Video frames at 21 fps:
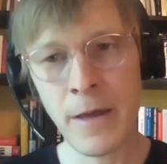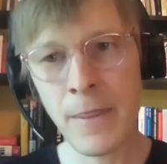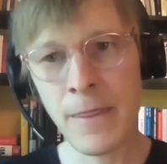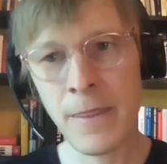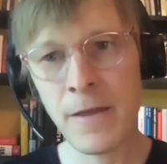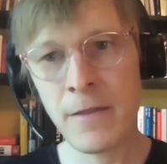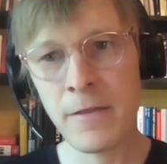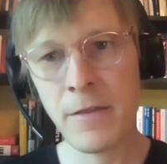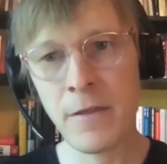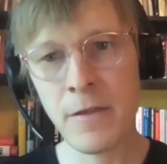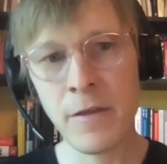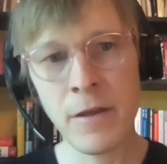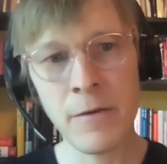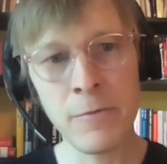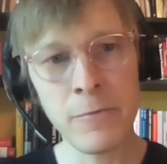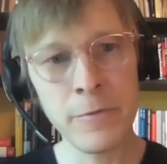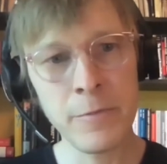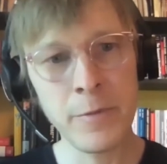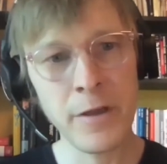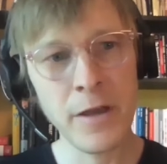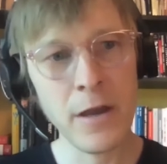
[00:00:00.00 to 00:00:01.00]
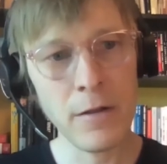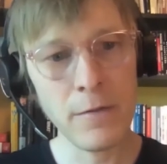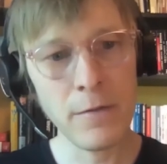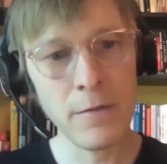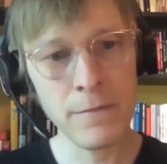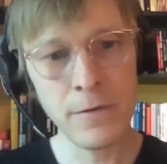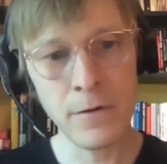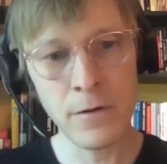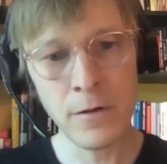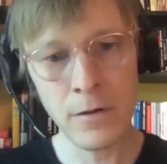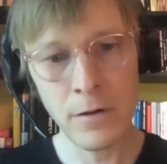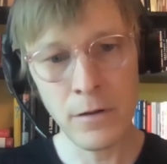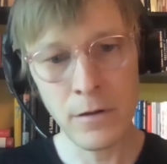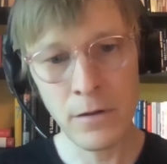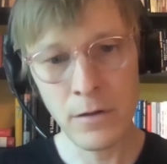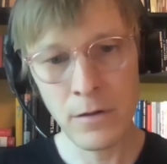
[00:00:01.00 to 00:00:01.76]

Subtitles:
think it would be helpful